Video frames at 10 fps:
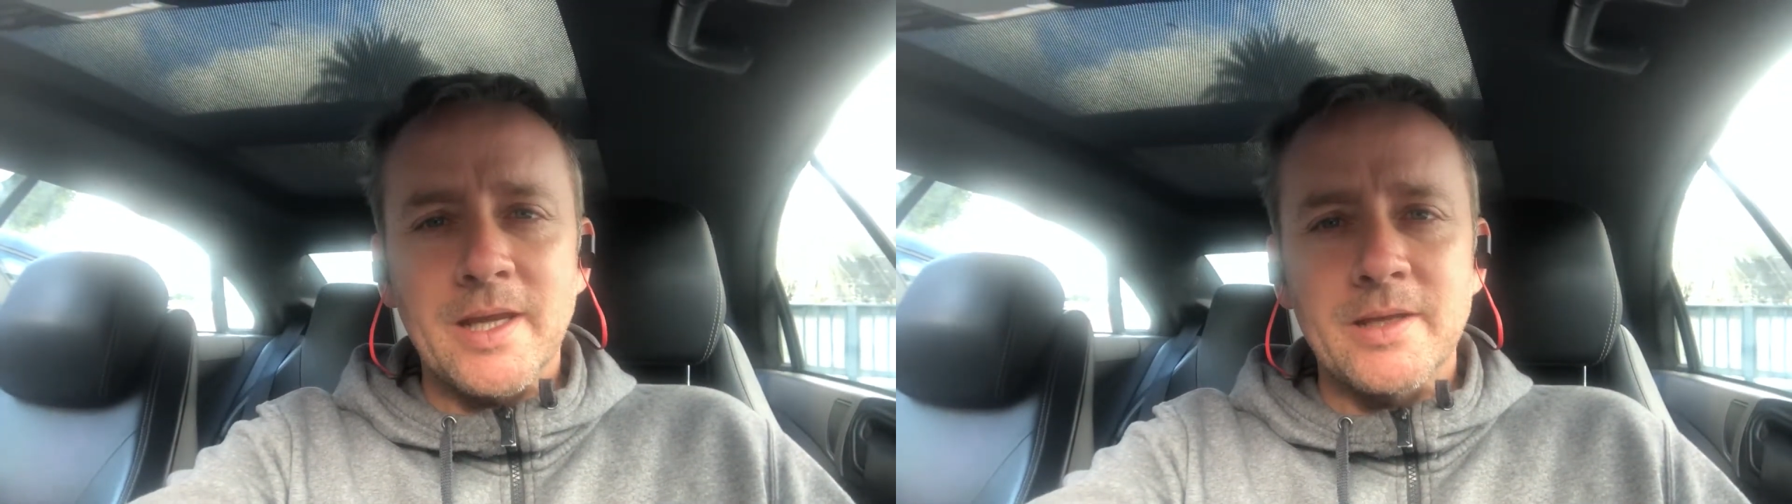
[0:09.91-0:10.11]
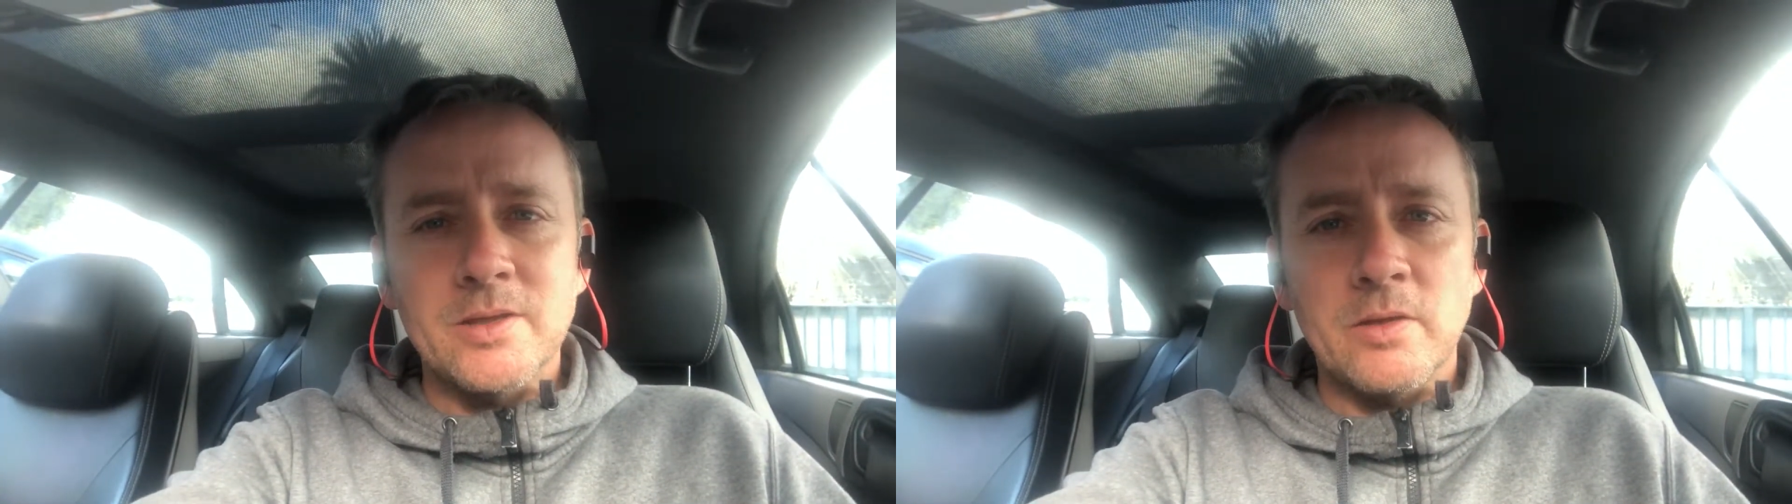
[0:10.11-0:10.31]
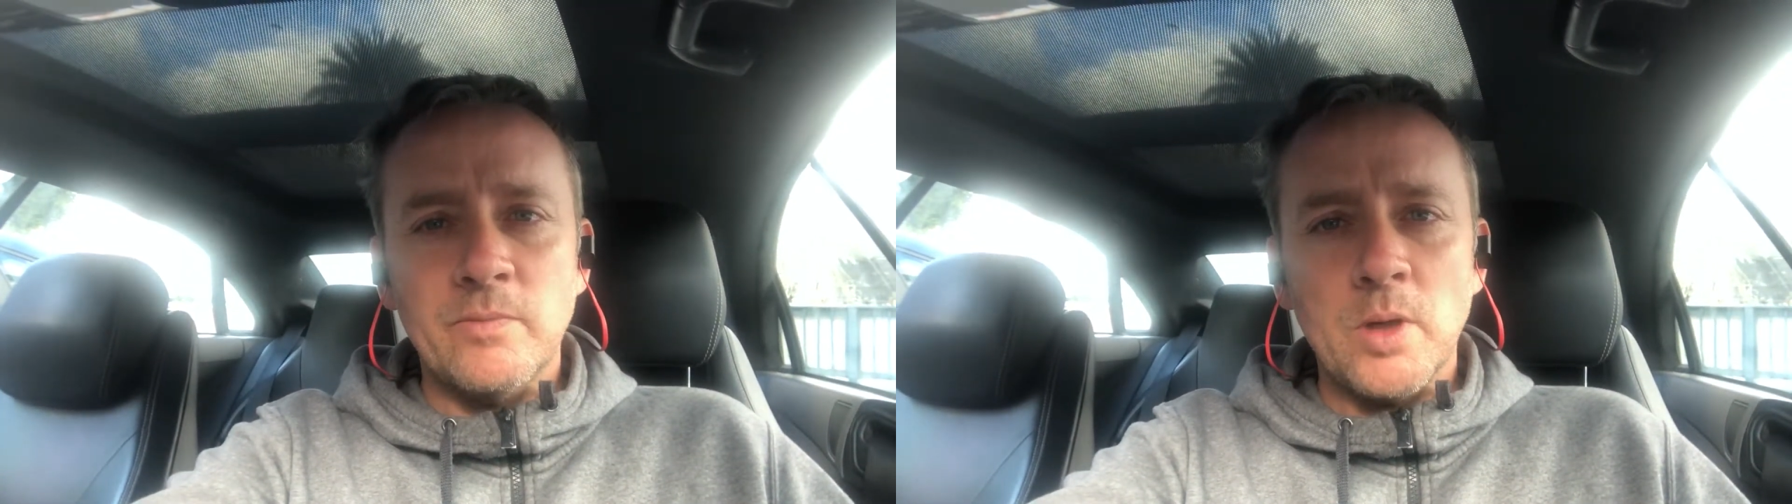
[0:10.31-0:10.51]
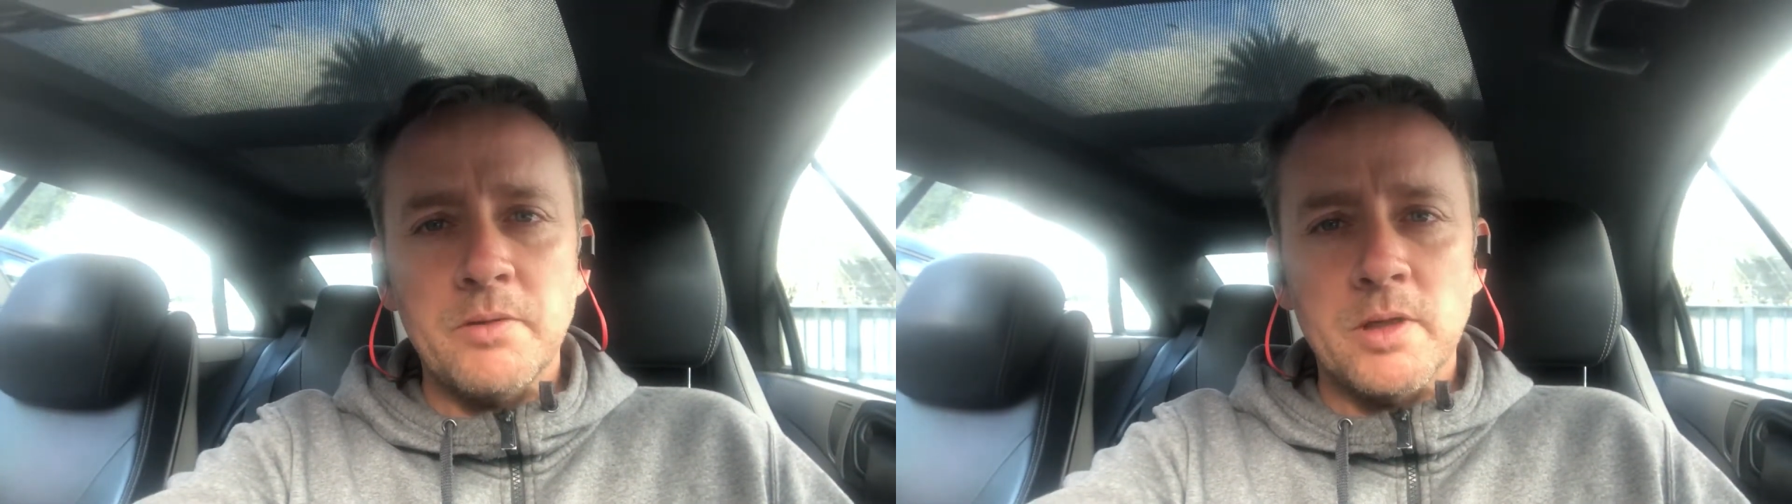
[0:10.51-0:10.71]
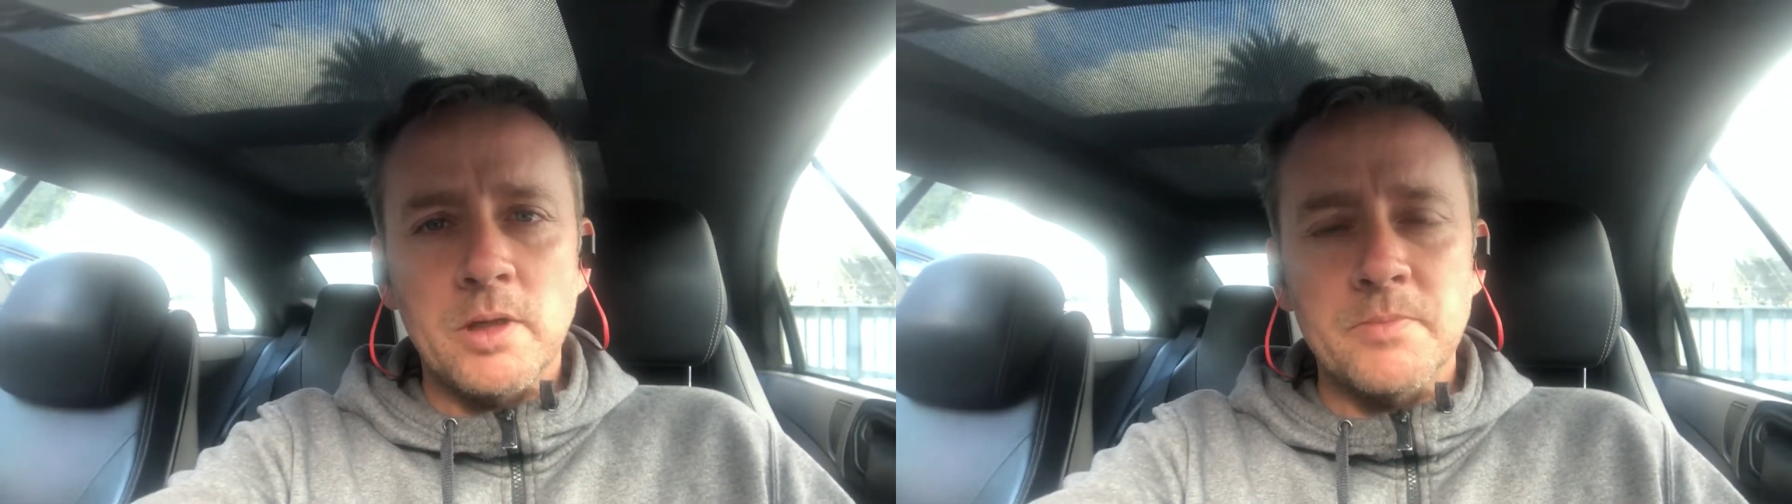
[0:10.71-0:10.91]
and I've
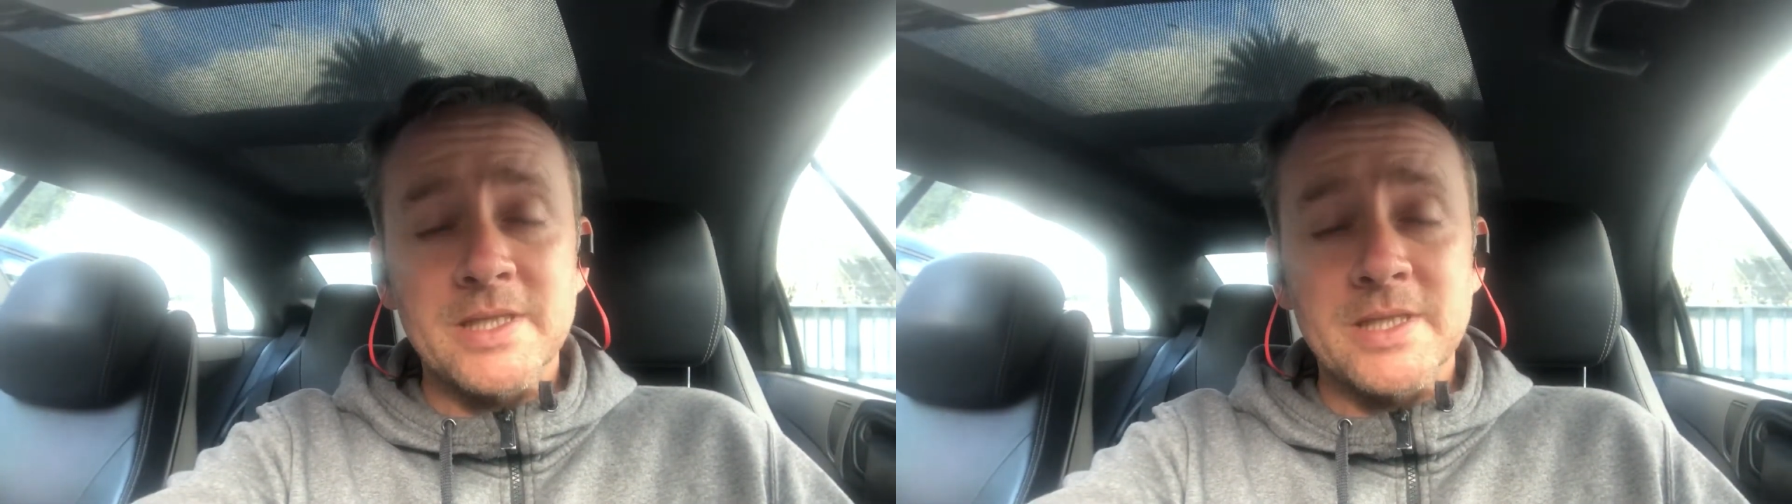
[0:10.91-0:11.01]
woken up